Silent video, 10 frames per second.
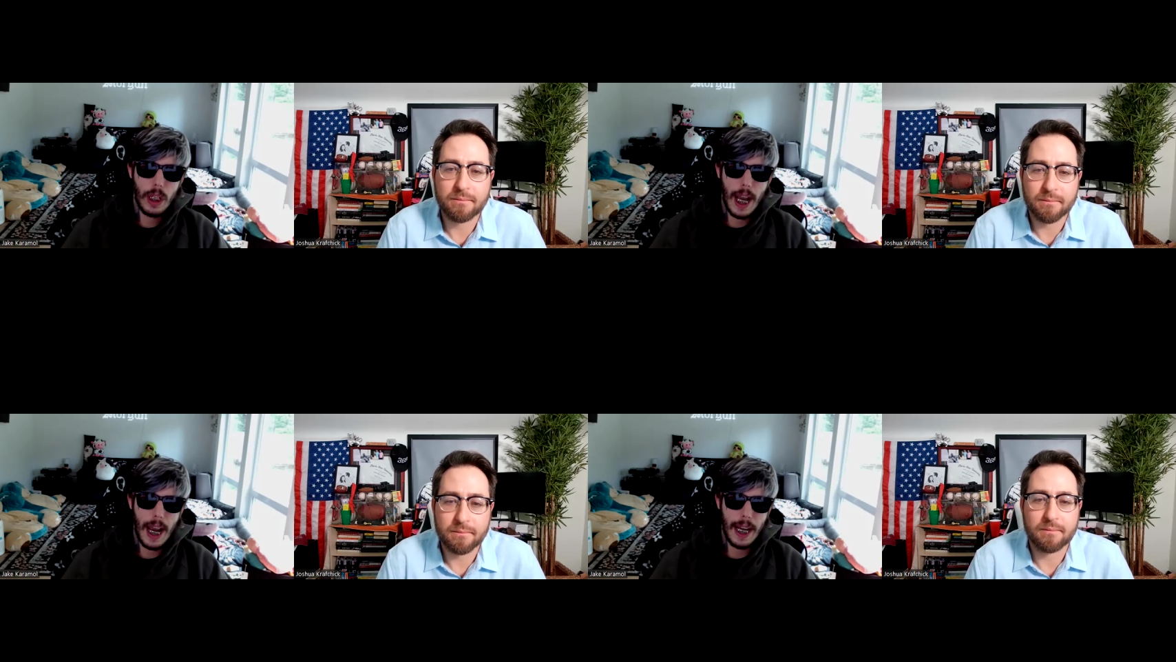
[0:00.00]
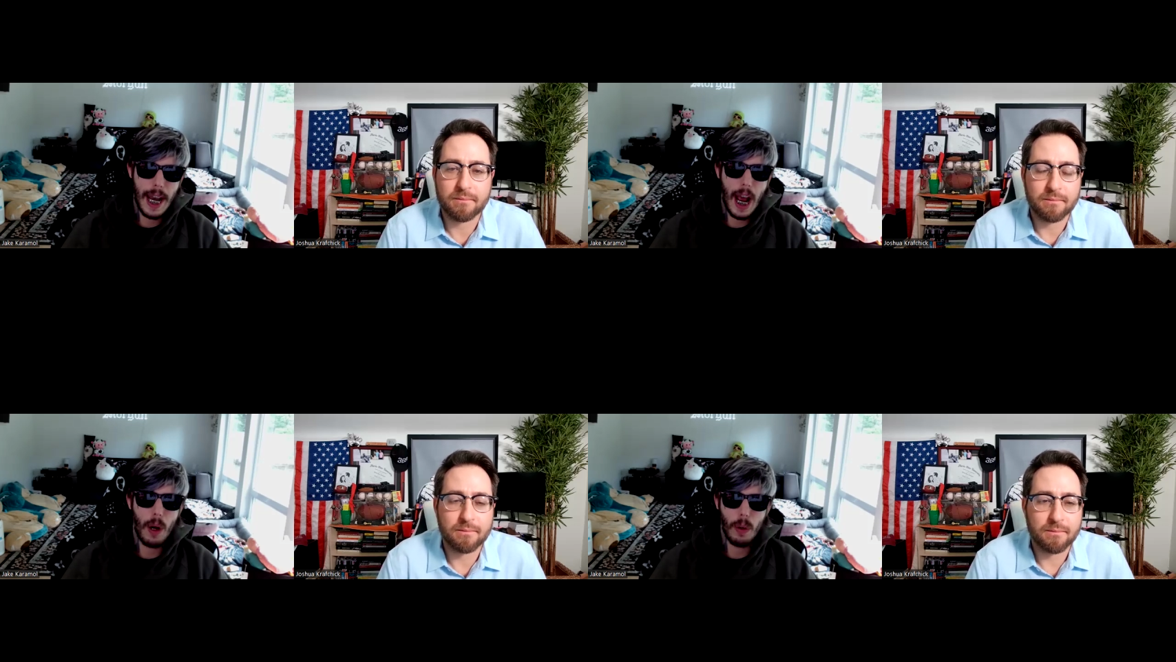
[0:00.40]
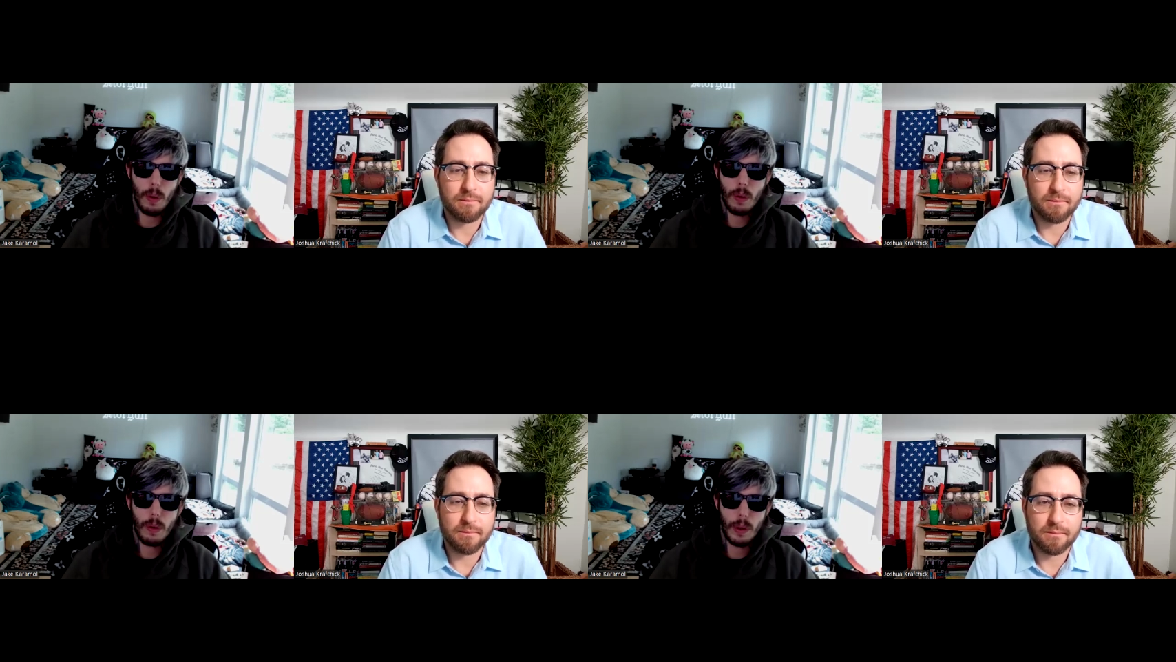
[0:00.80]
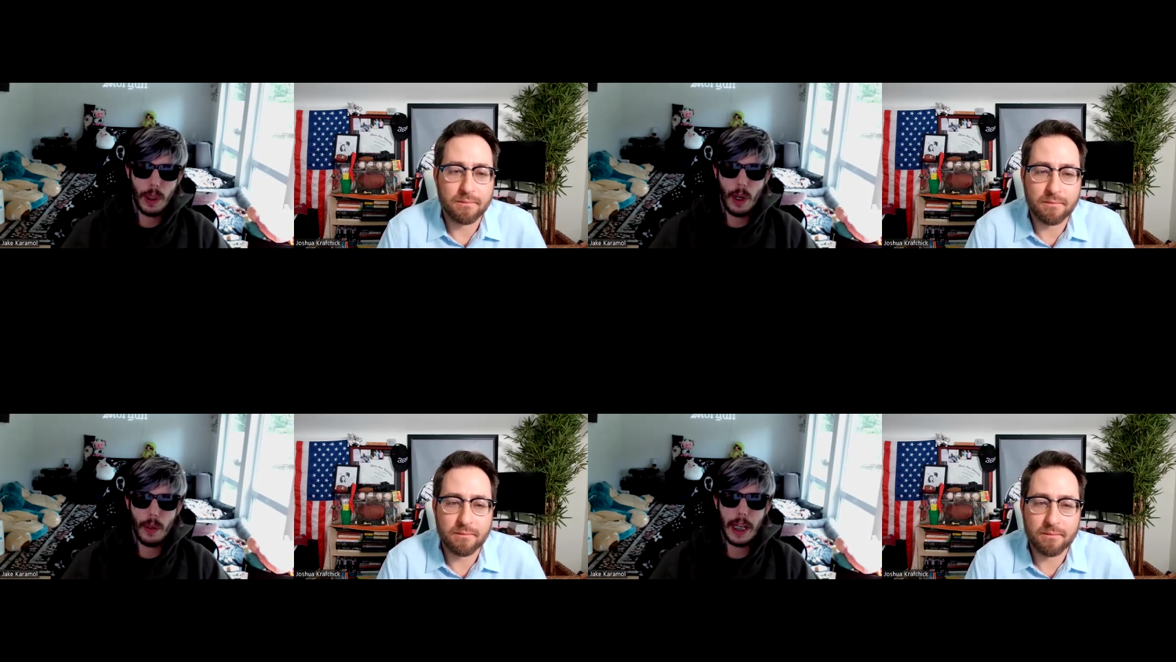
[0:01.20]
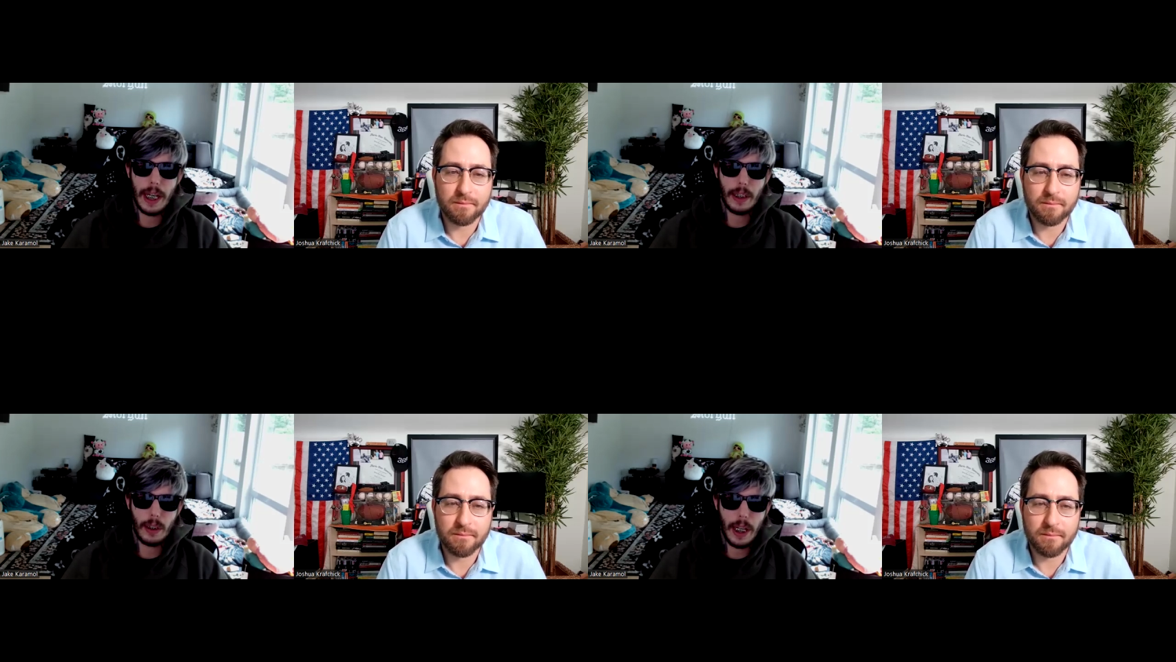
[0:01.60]
Speaker 1: And now, you know,
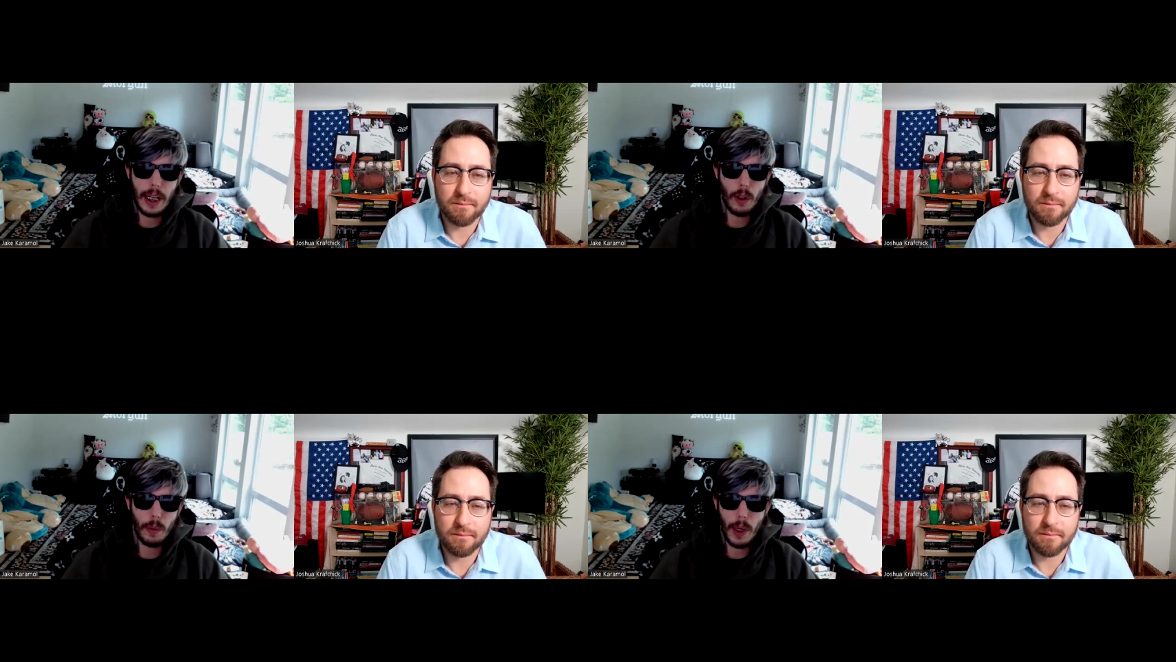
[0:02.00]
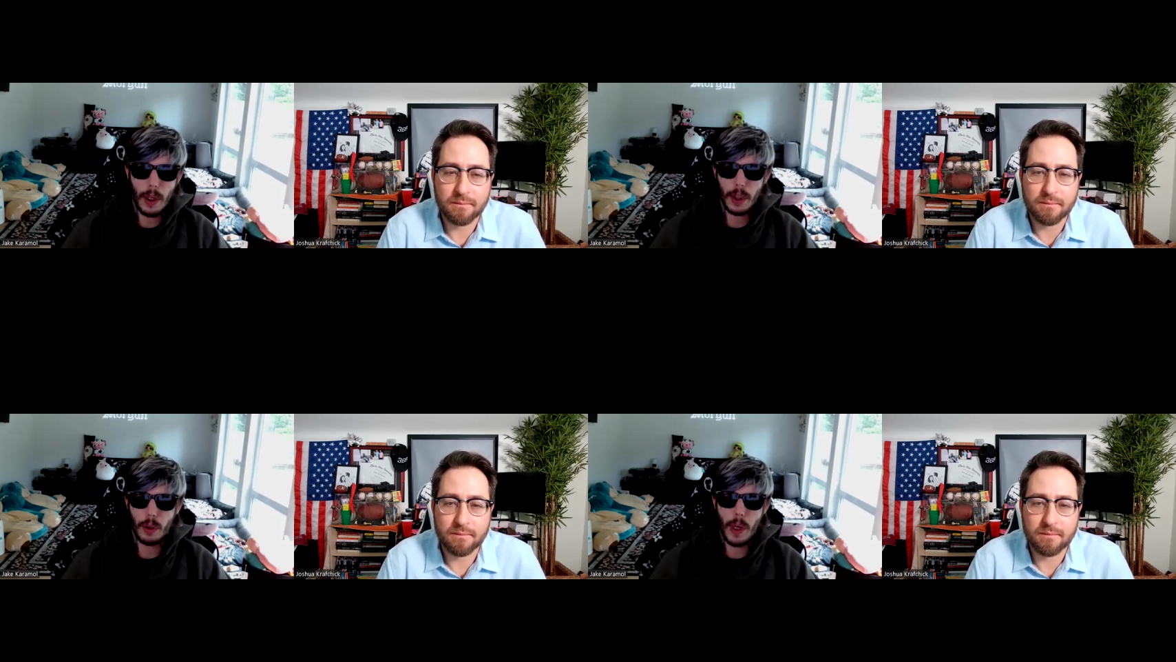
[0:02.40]
he he took me under his